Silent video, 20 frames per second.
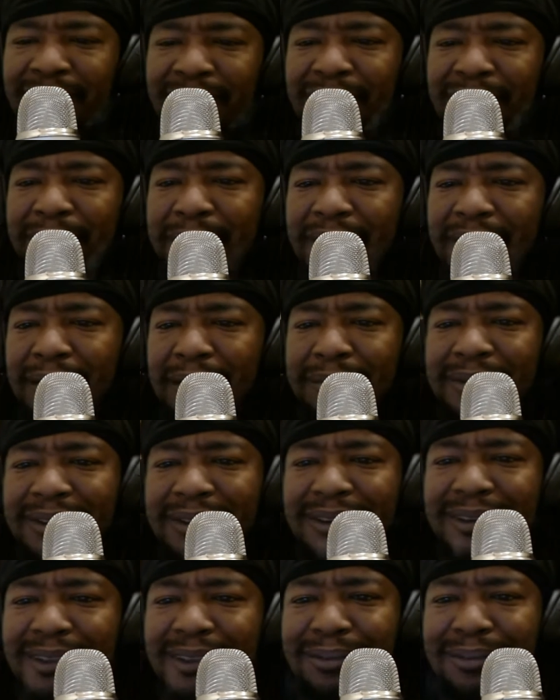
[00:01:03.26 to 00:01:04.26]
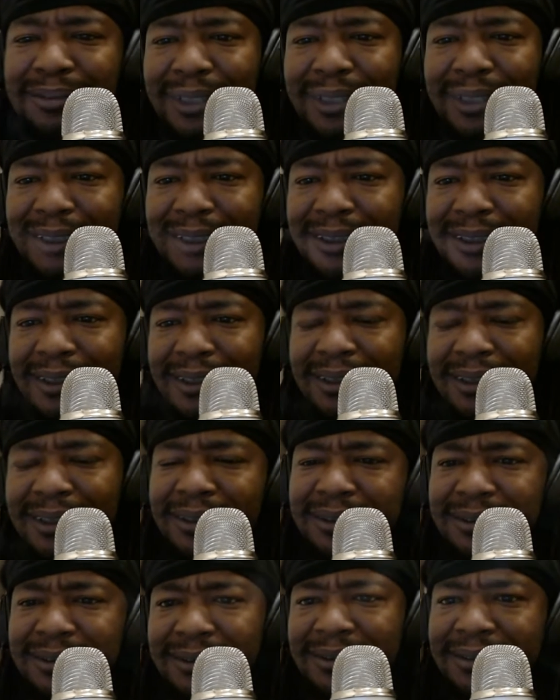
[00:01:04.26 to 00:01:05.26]
The Bahamas is getting ready
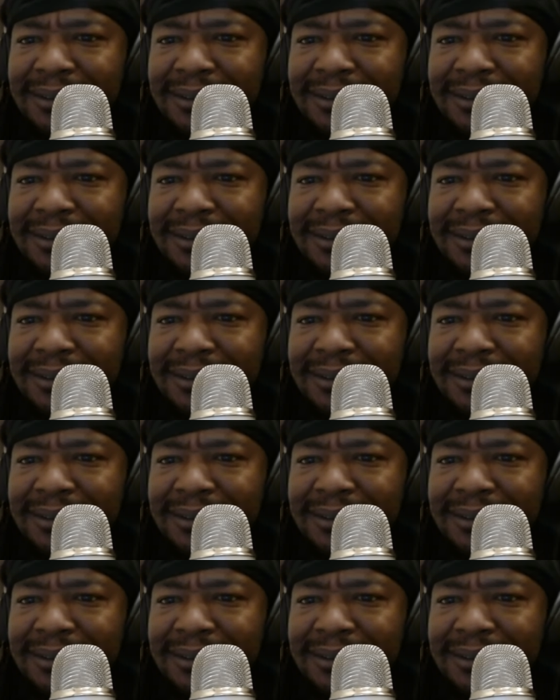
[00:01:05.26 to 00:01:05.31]
to